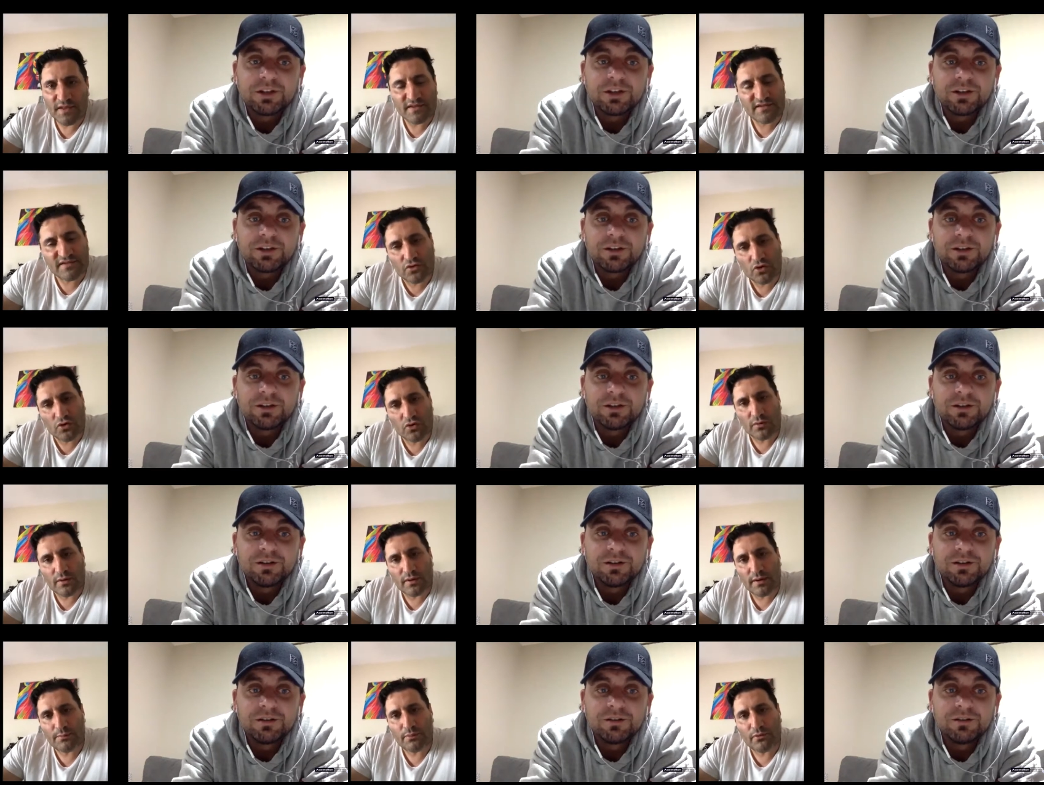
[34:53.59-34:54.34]
Speaker 1: they
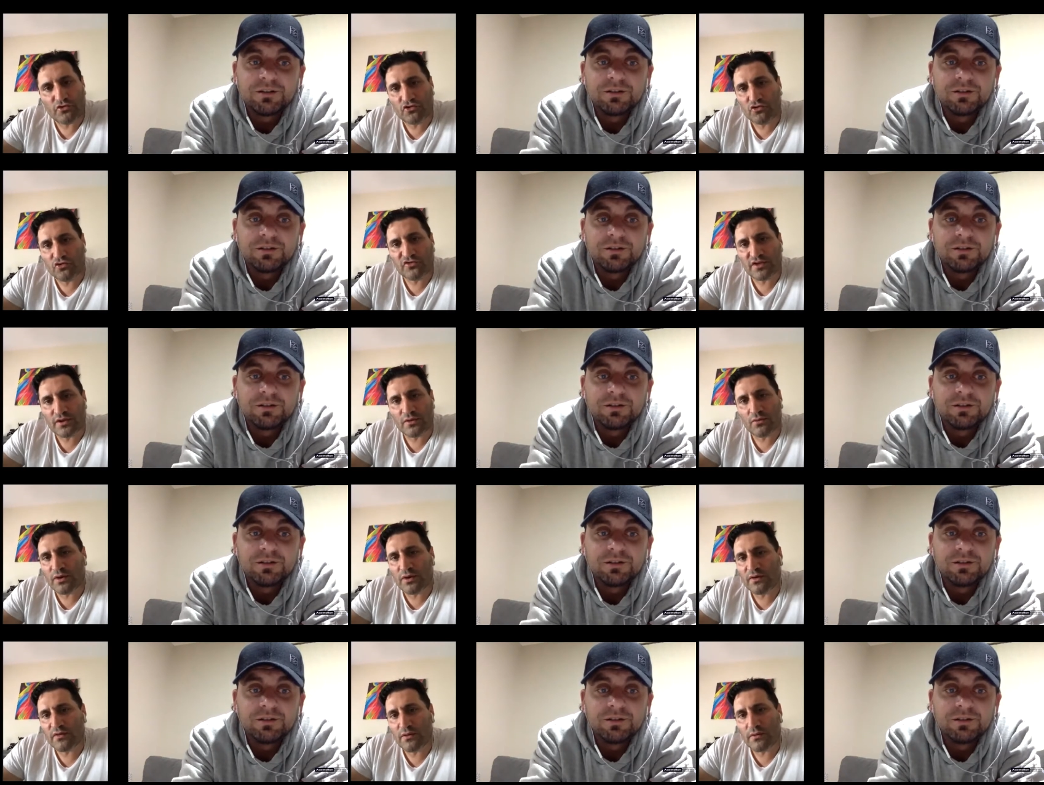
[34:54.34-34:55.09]
still are producing
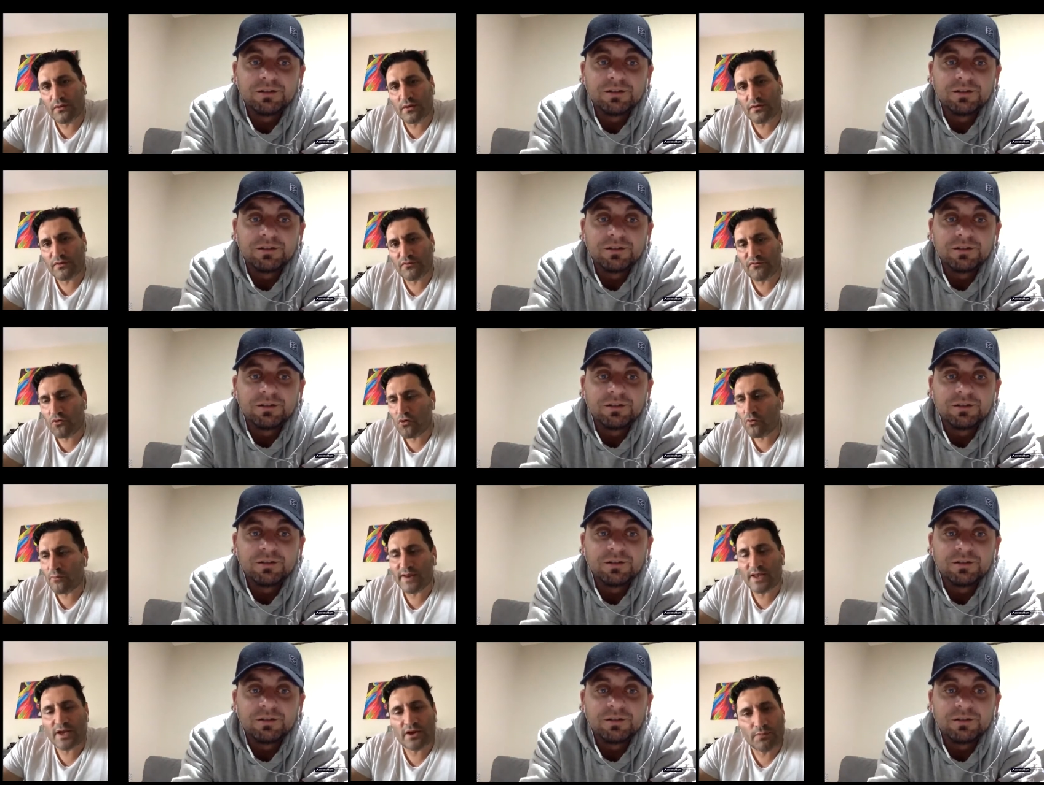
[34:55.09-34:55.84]
one of the uh,
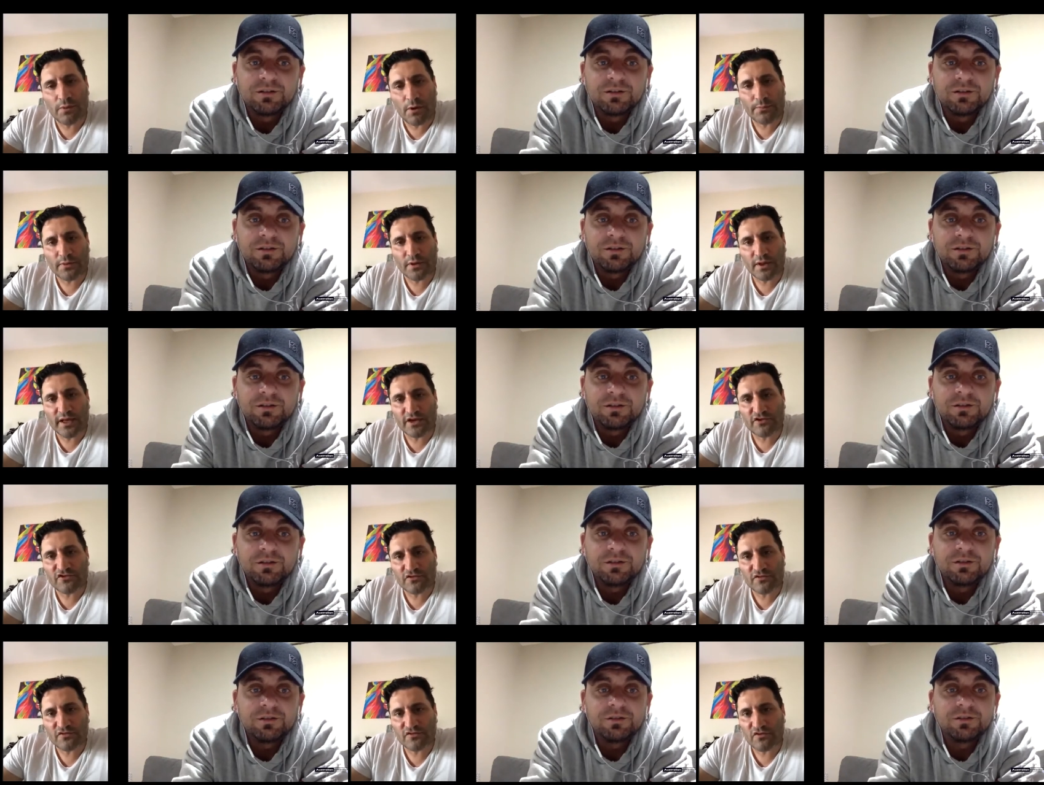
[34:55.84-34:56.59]
four million
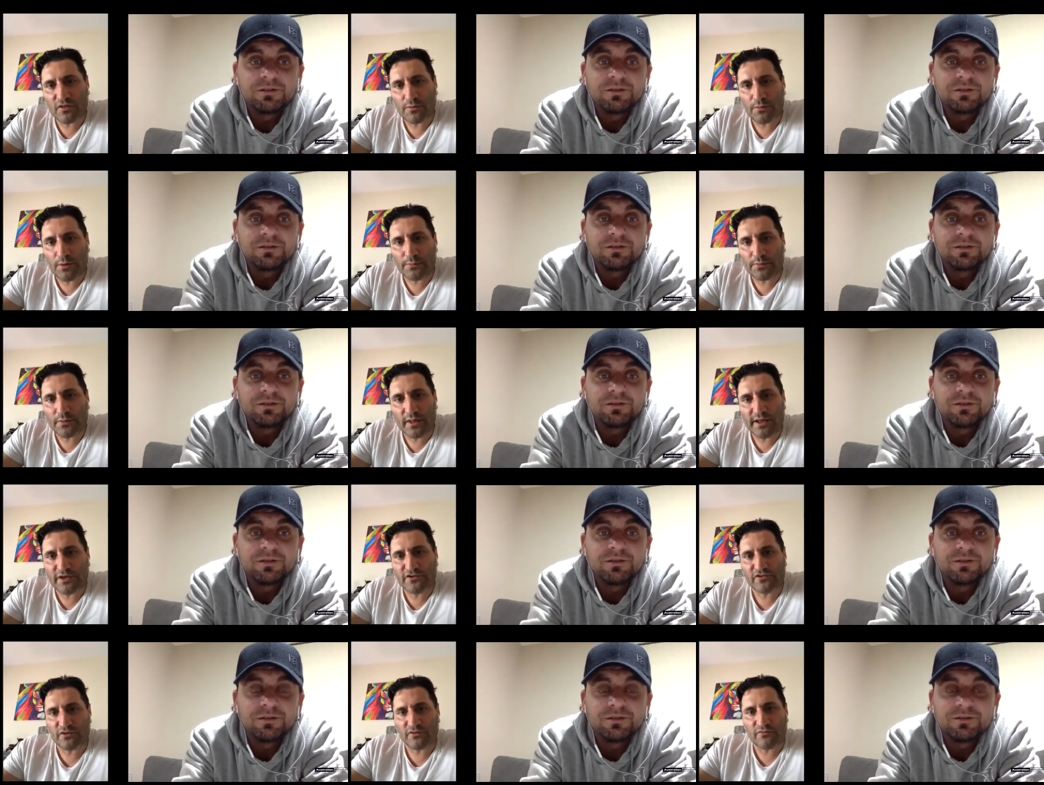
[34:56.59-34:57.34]
population. So the
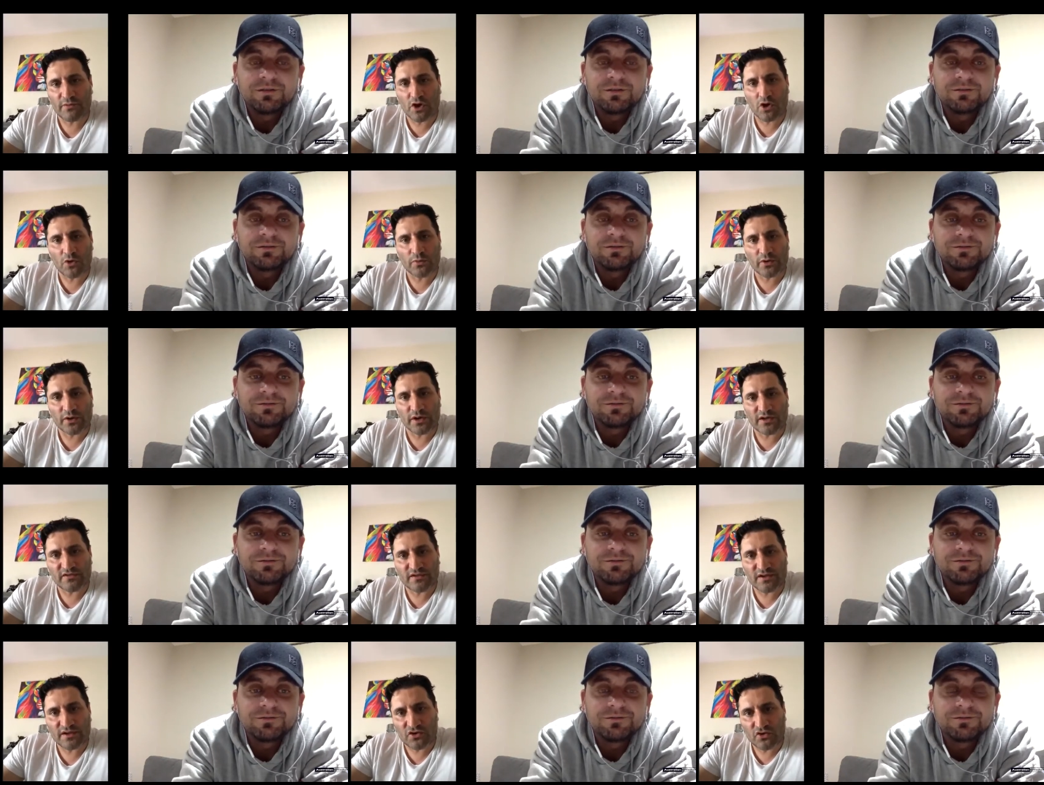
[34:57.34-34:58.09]
population of Melbourne
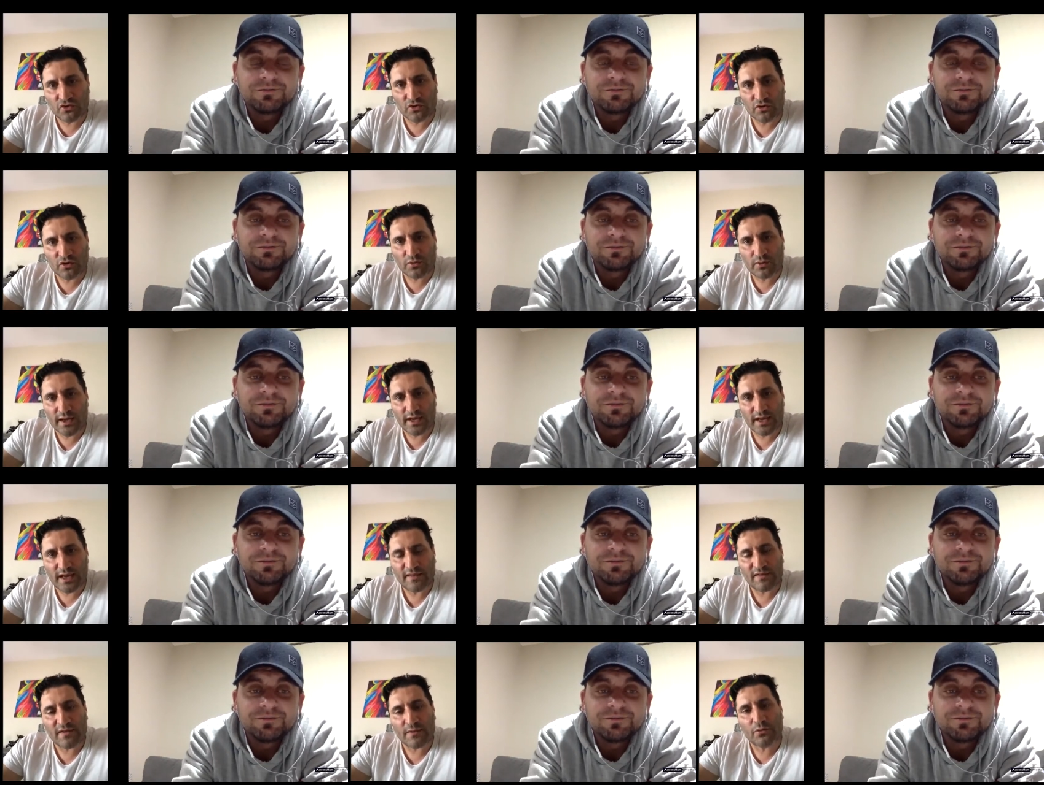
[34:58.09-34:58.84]
is in Uruguay,
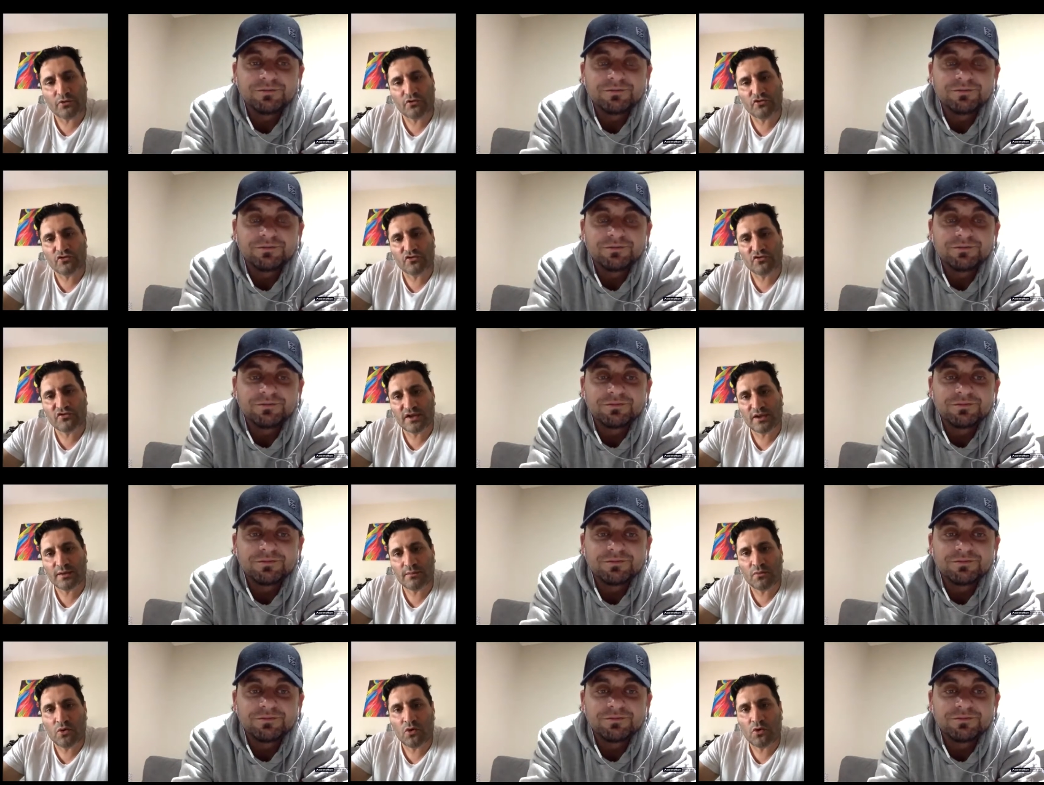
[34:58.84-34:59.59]
and they're
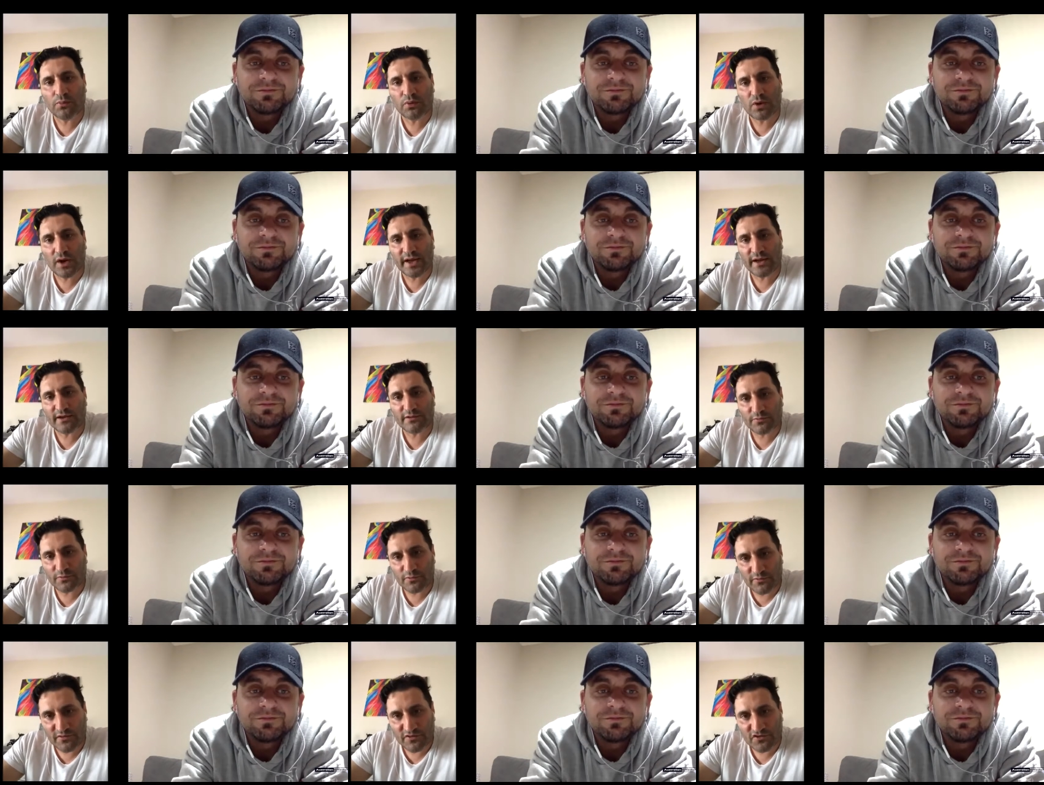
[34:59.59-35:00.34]
producing more players
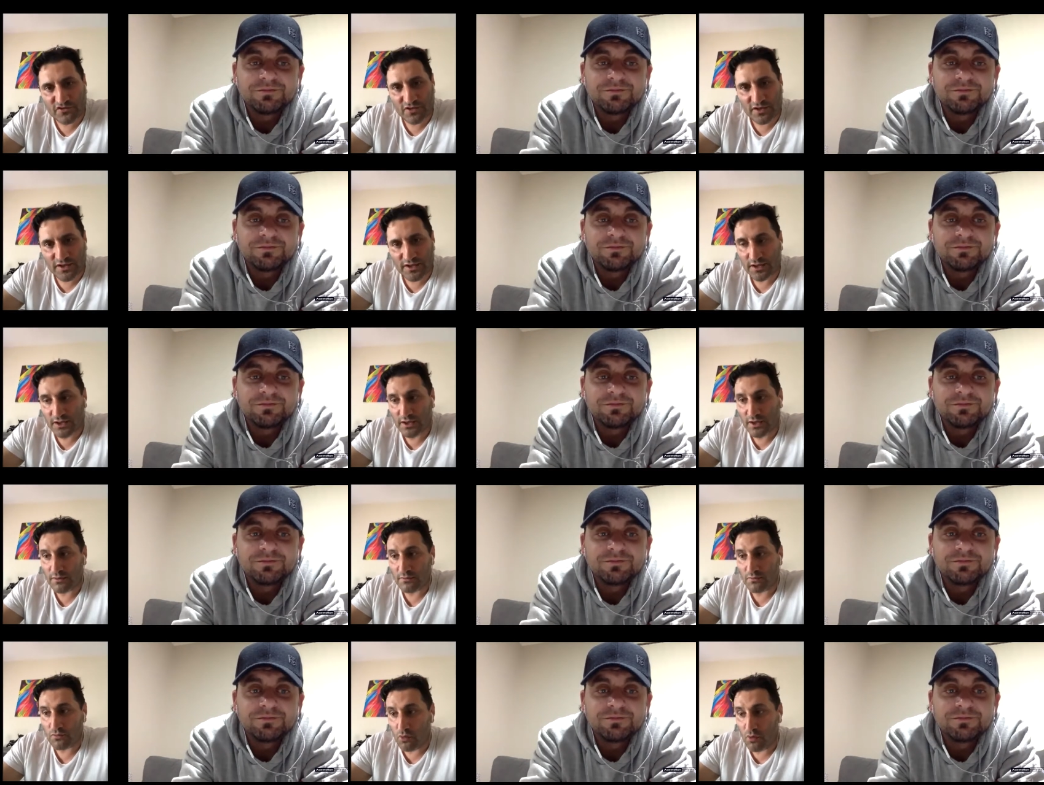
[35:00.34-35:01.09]
professionally.
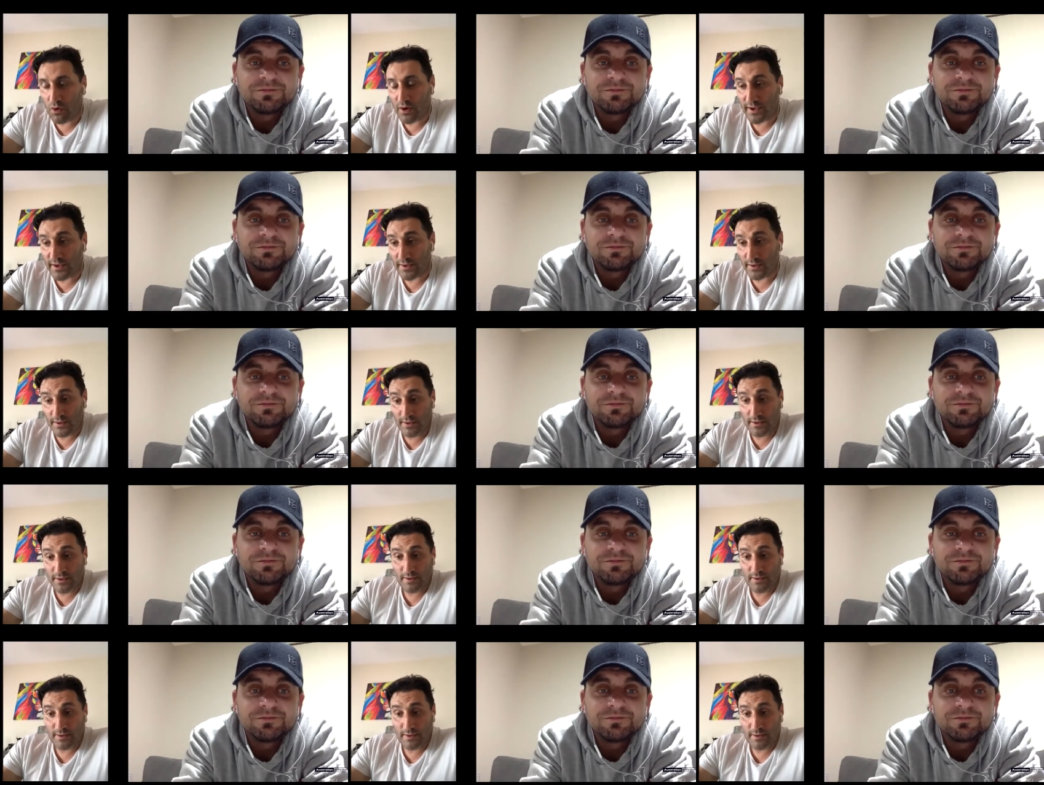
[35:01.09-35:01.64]
Why?